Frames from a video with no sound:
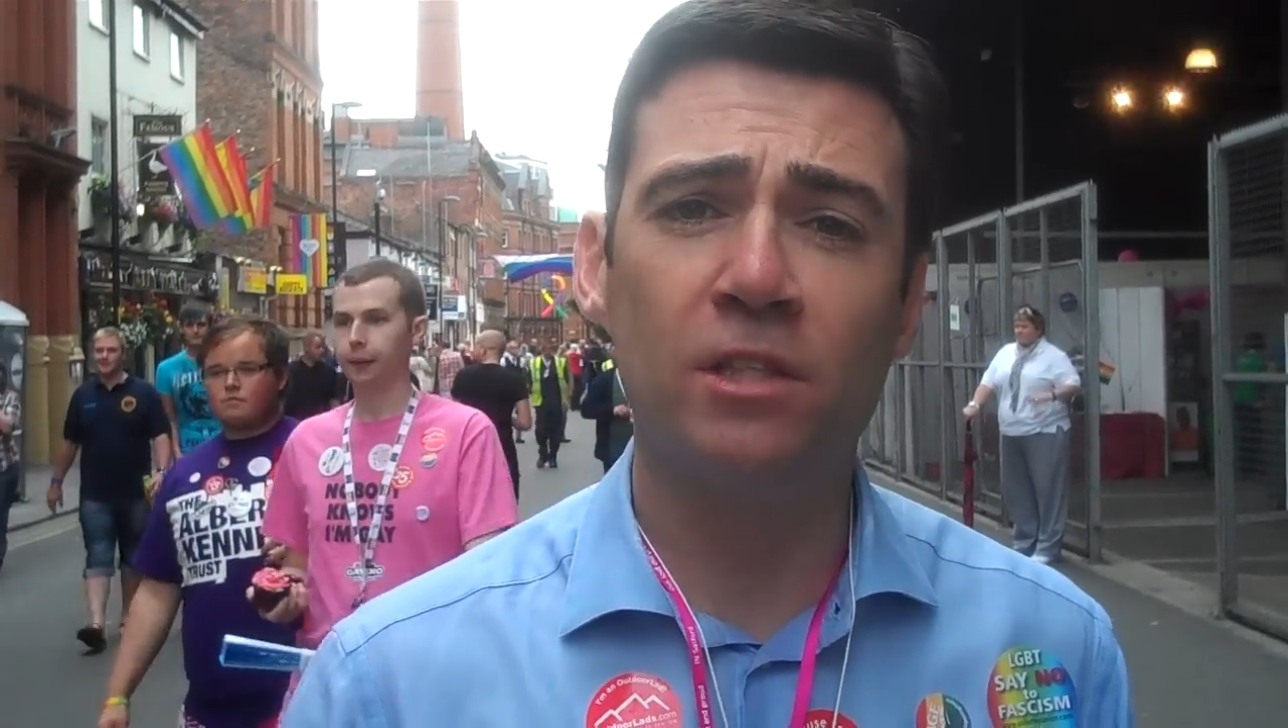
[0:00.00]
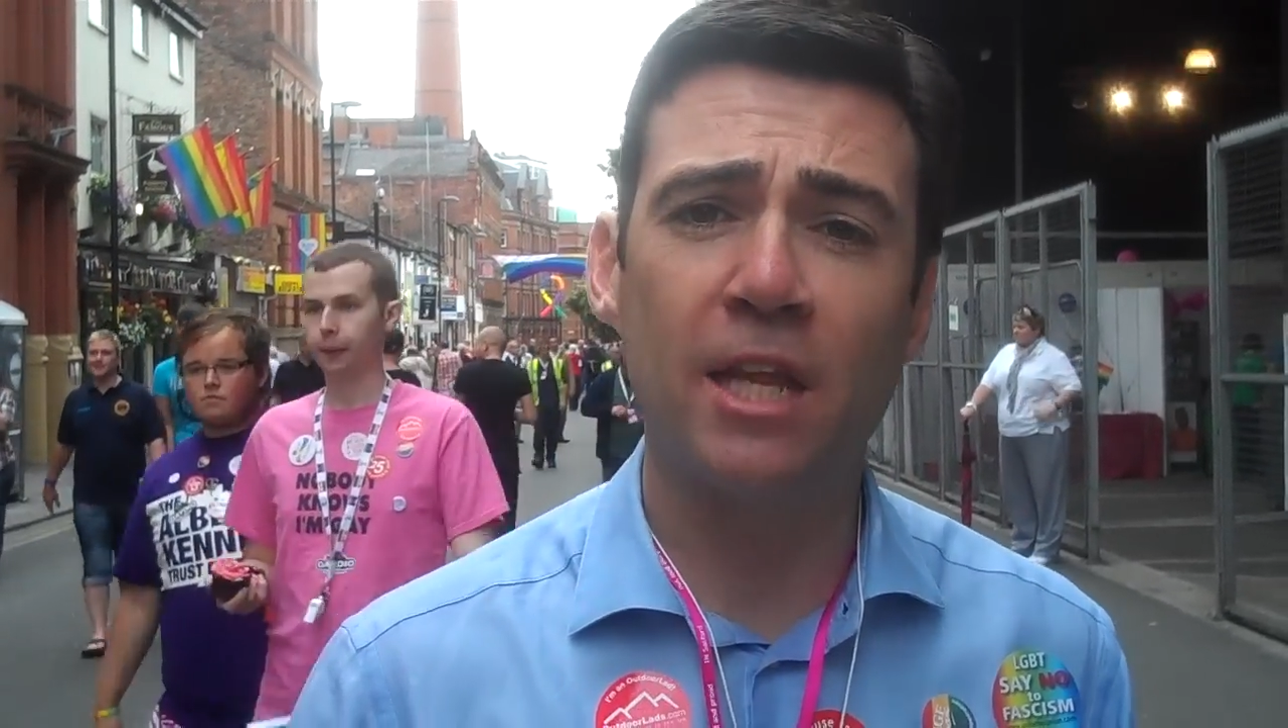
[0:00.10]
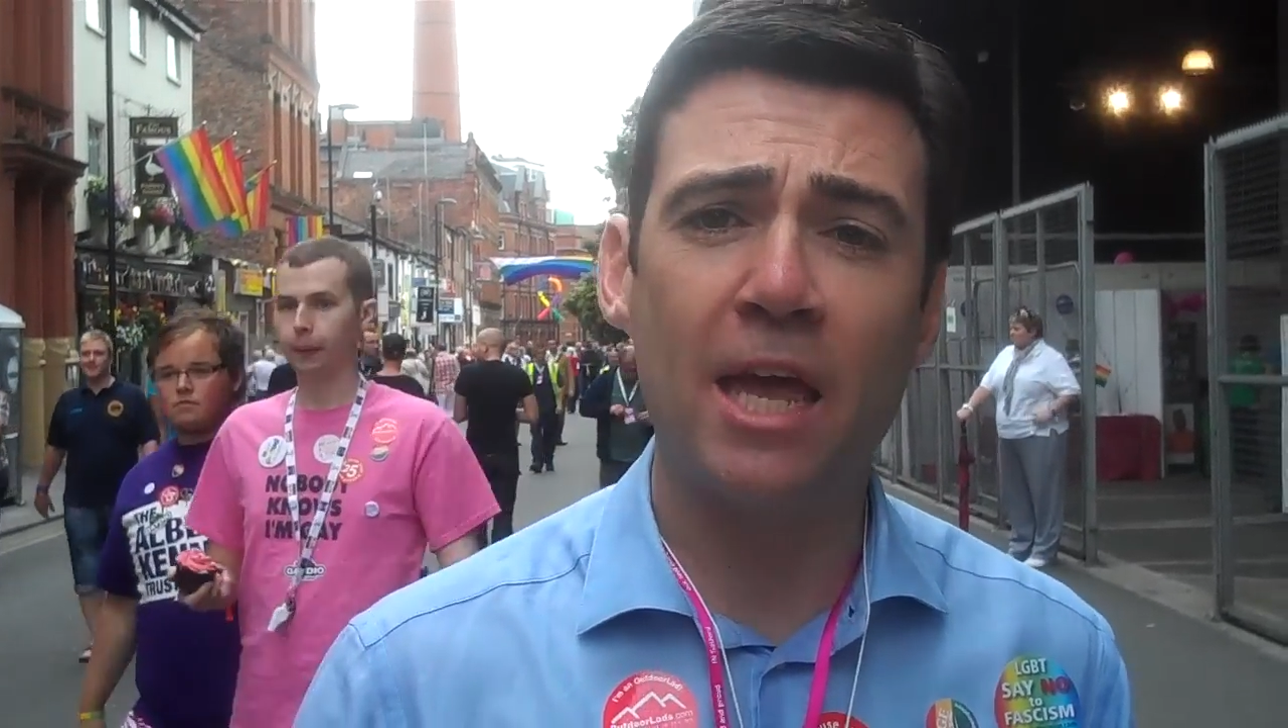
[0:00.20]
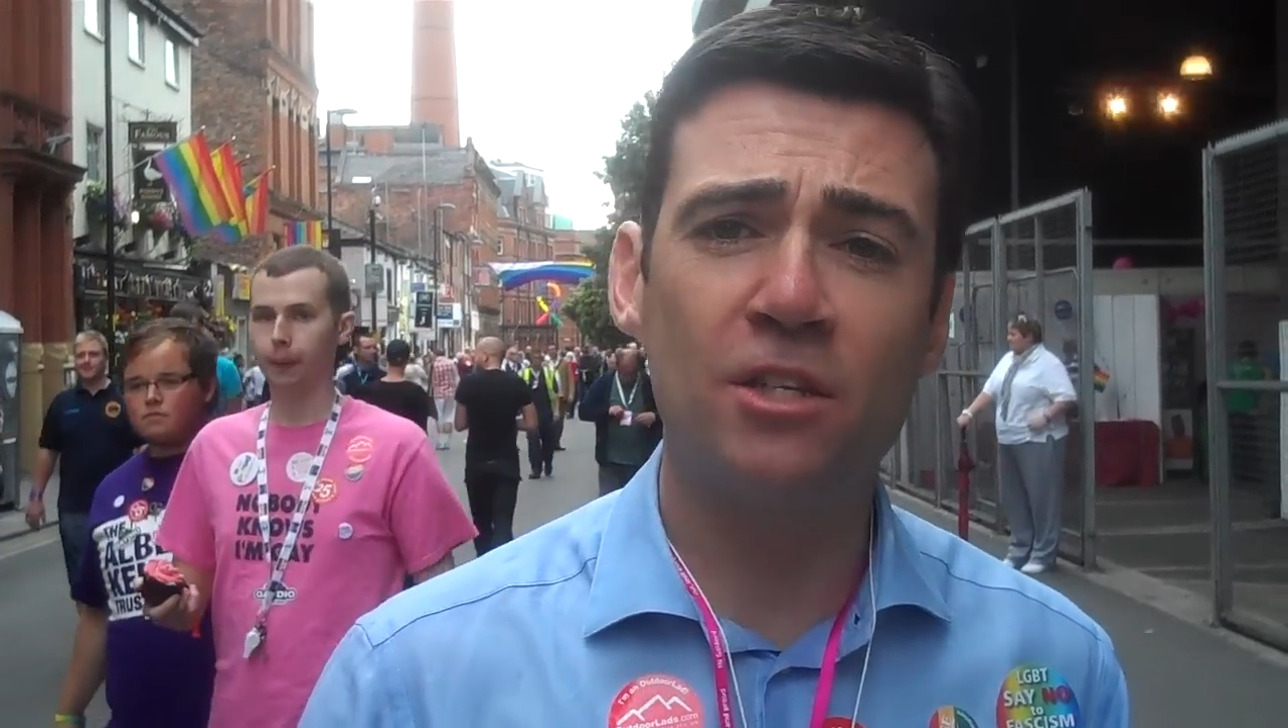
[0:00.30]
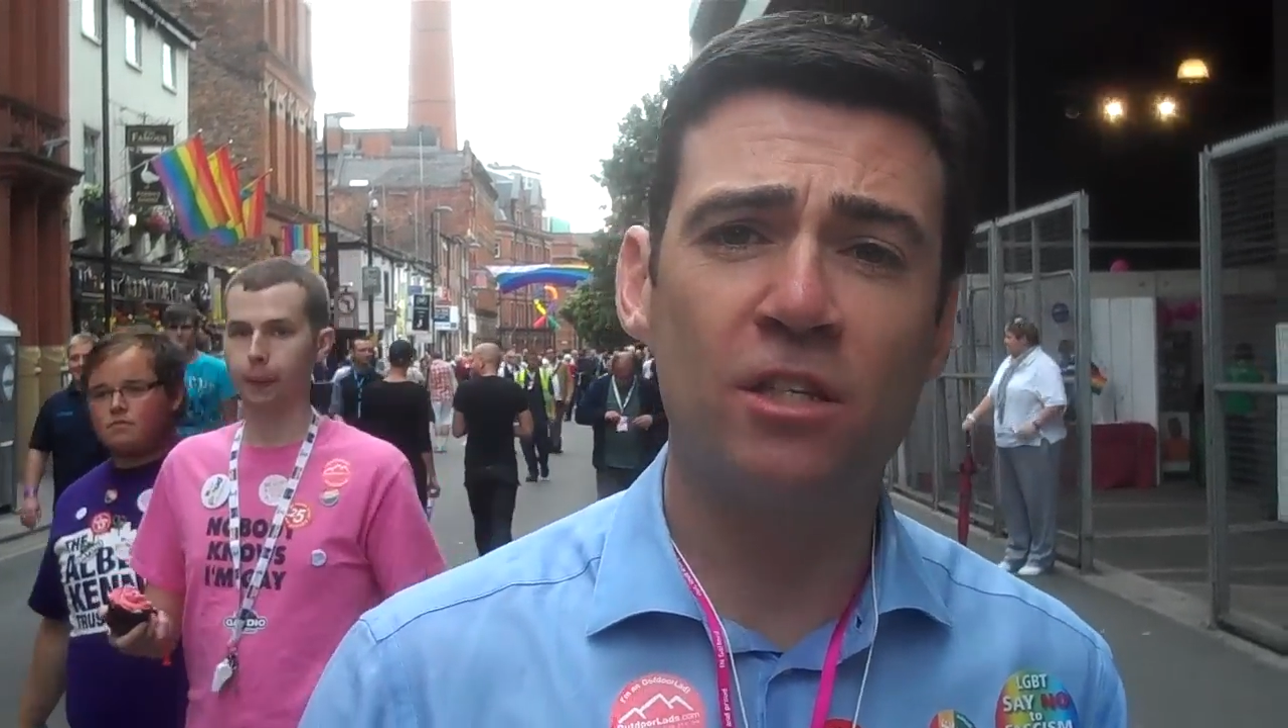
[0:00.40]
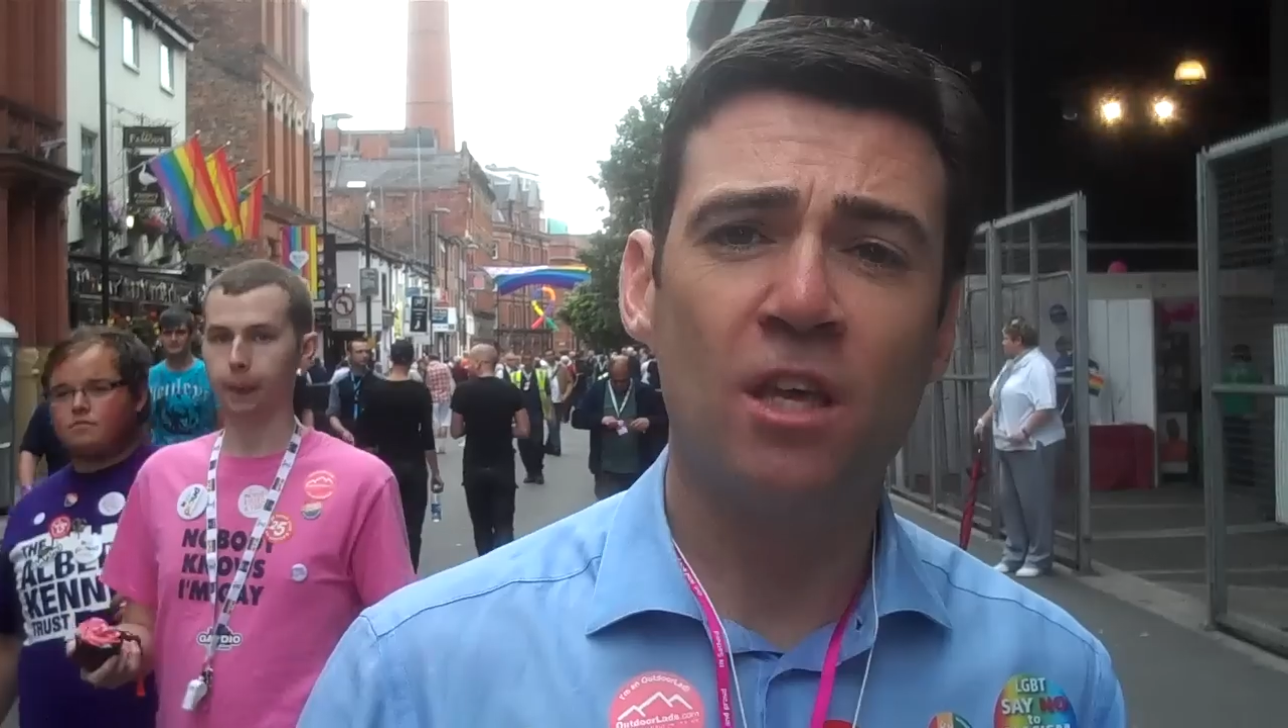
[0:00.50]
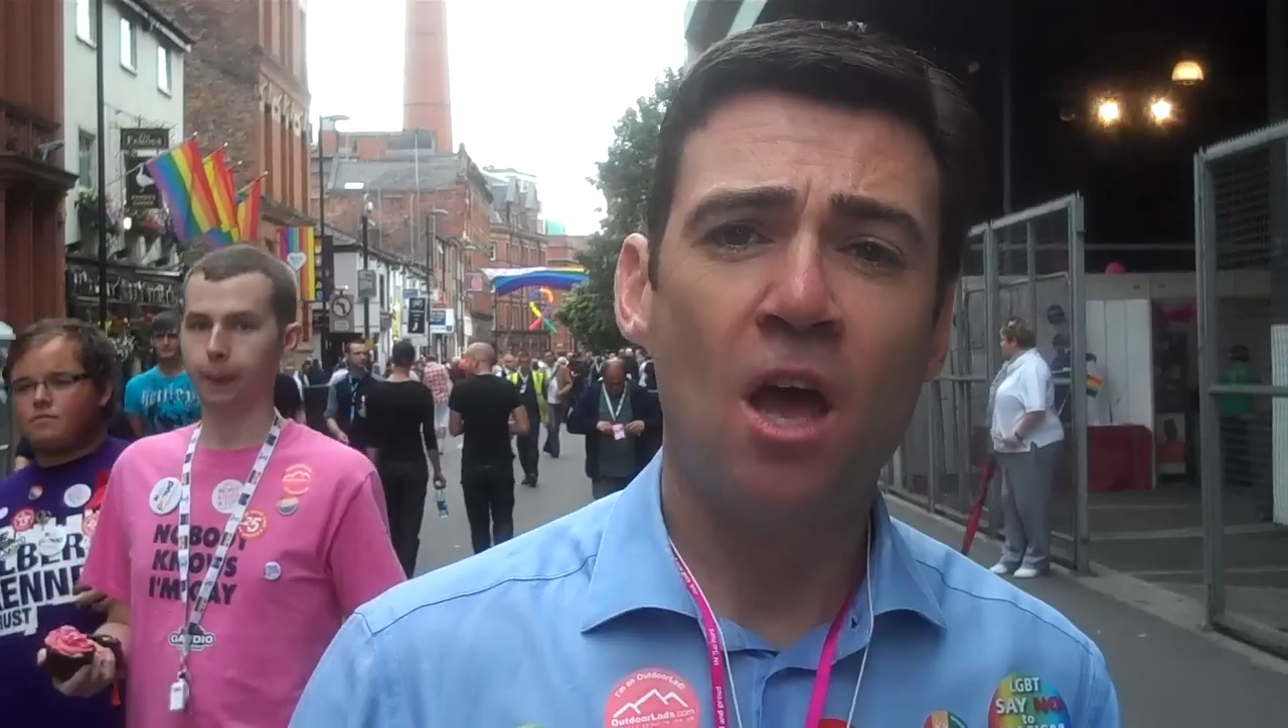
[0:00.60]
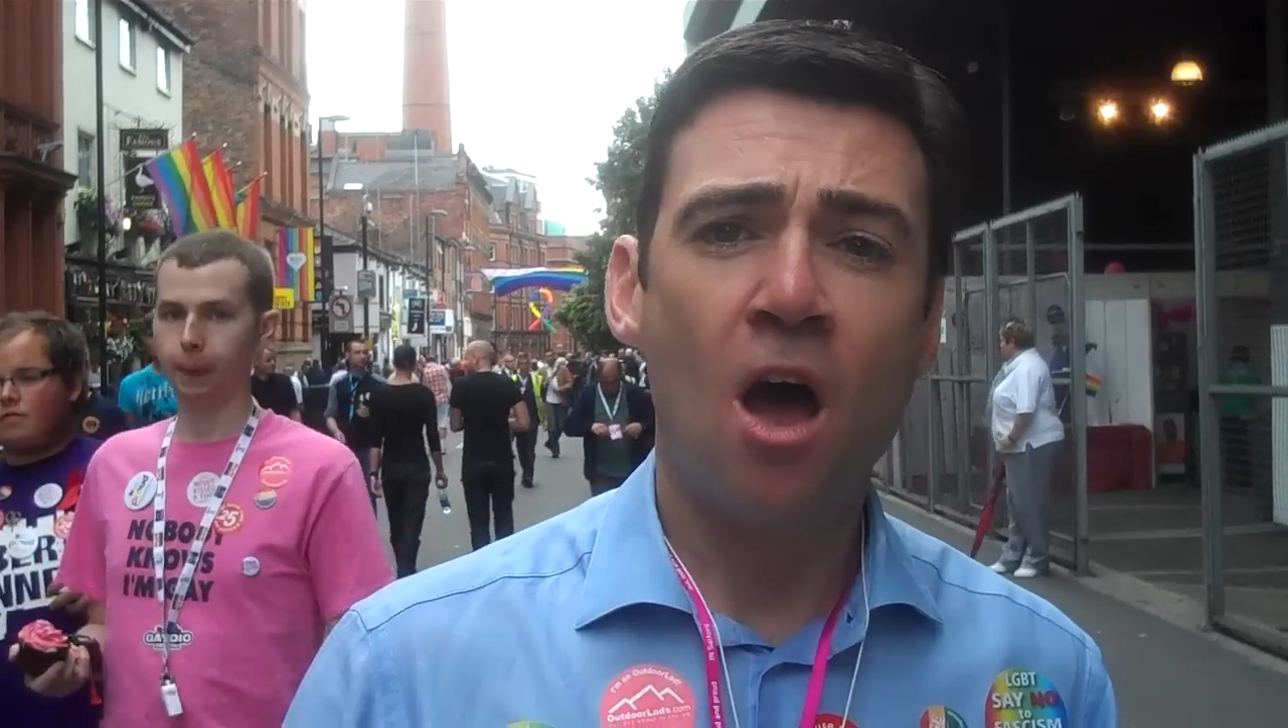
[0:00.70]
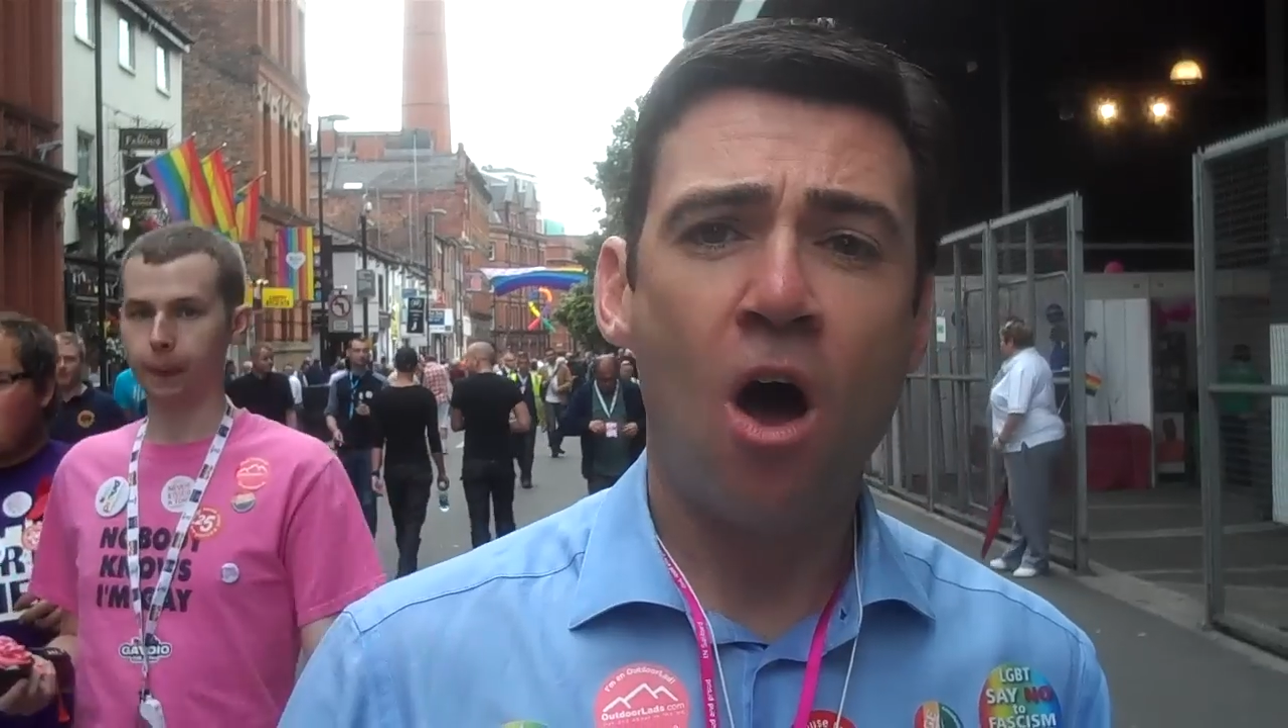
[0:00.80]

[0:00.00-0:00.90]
stages